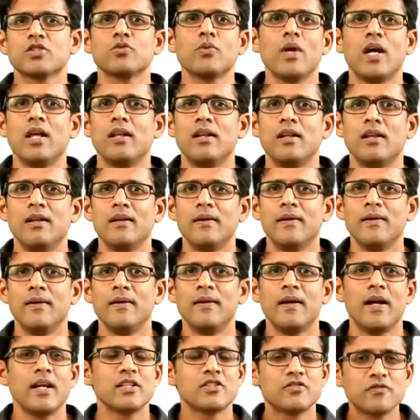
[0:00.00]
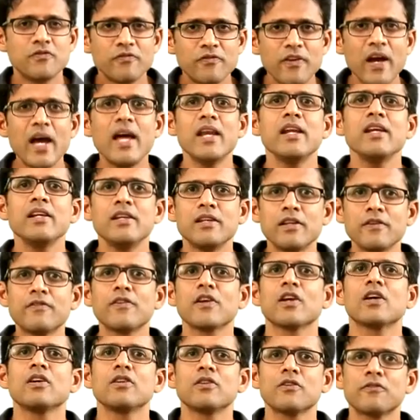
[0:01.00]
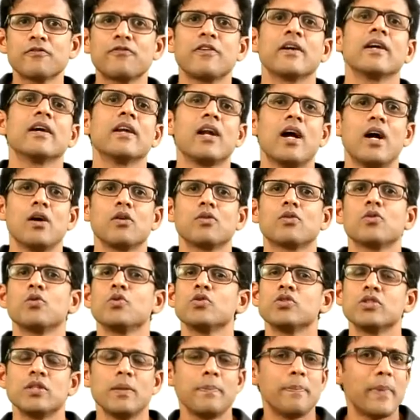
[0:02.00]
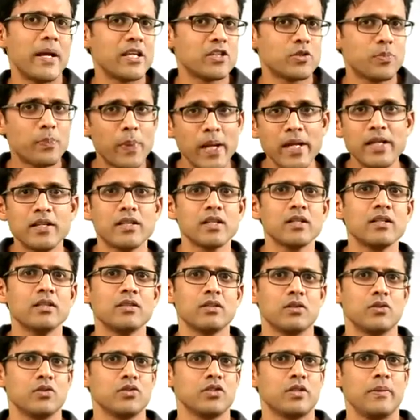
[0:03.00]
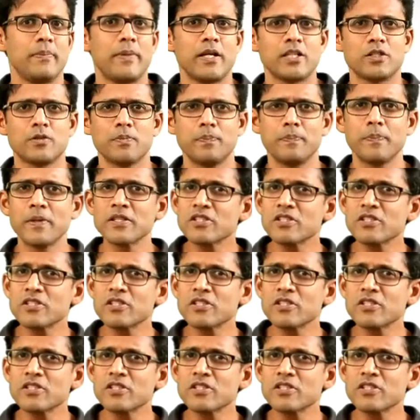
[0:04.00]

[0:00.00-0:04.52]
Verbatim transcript: as well. It's very difficult to figure out who's the best painter, who's the best